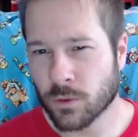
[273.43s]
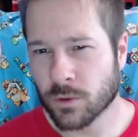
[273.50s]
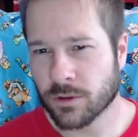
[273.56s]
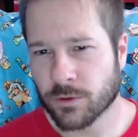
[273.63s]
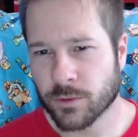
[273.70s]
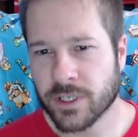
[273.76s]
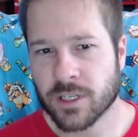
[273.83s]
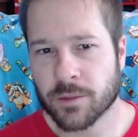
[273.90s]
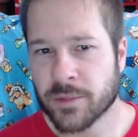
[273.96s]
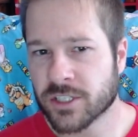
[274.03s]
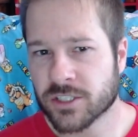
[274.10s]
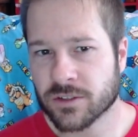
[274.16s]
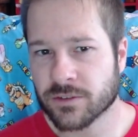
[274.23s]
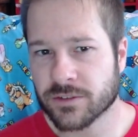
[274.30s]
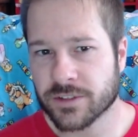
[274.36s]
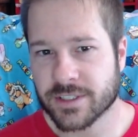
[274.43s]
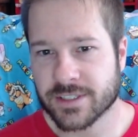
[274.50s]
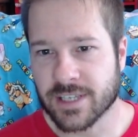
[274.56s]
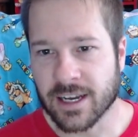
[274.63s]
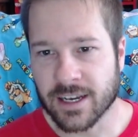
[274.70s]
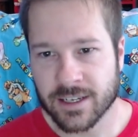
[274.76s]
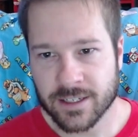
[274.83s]
or 3 dimensional
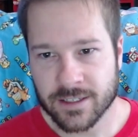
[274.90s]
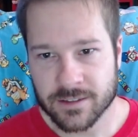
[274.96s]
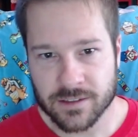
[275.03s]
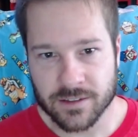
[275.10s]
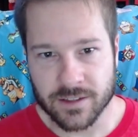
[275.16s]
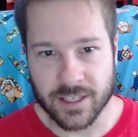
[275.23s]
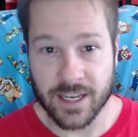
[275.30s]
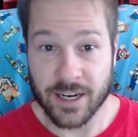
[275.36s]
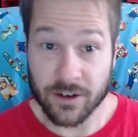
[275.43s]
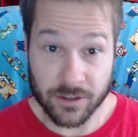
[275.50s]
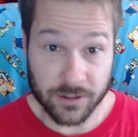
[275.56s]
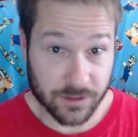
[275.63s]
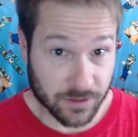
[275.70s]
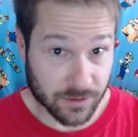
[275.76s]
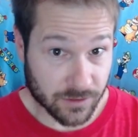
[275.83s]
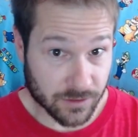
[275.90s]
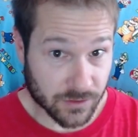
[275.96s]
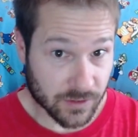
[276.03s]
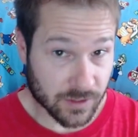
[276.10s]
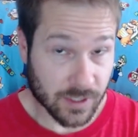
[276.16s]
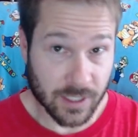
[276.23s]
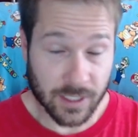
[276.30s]
designs of the
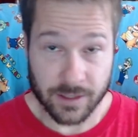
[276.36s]
characters,